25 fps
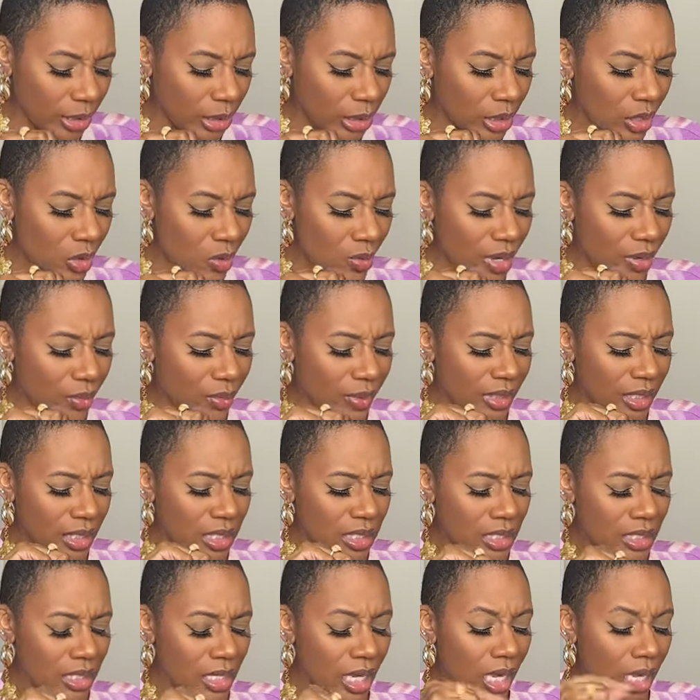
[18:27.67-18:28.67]
glue in with
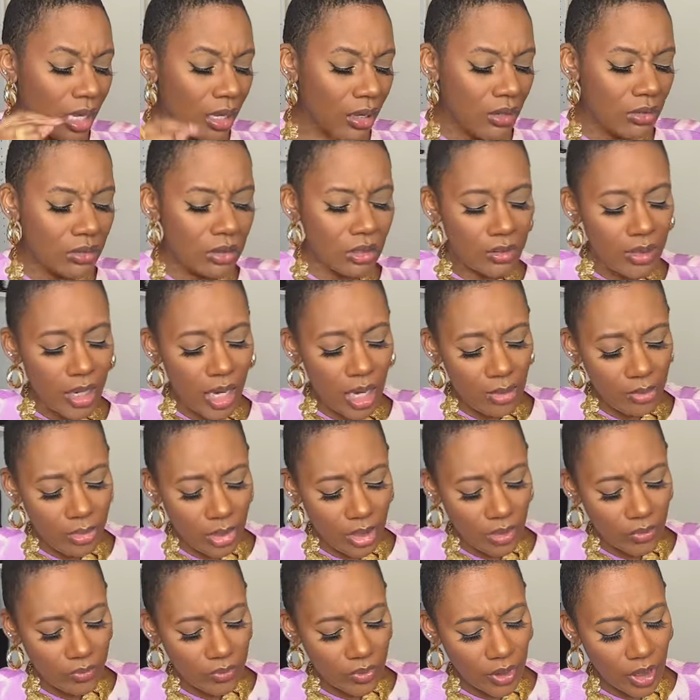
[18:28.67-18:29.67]
these nails, okay?
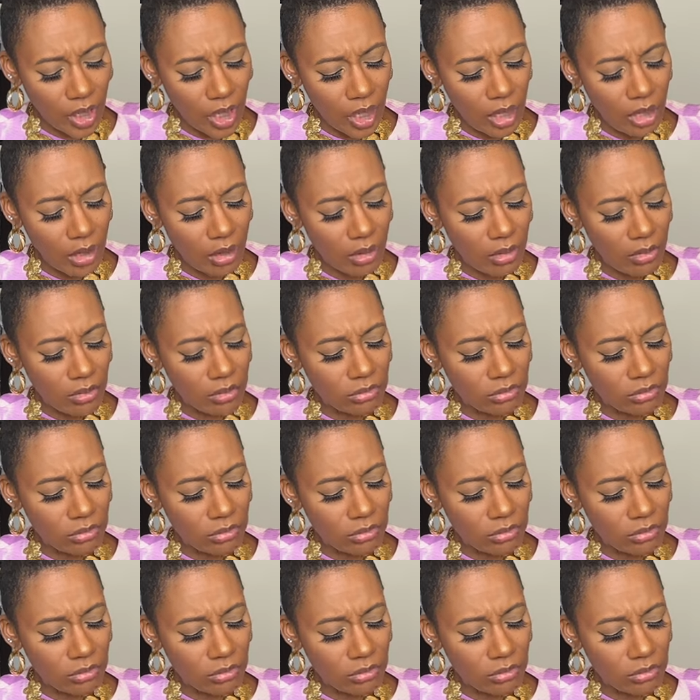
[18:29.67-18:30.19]
Beautiful Nail.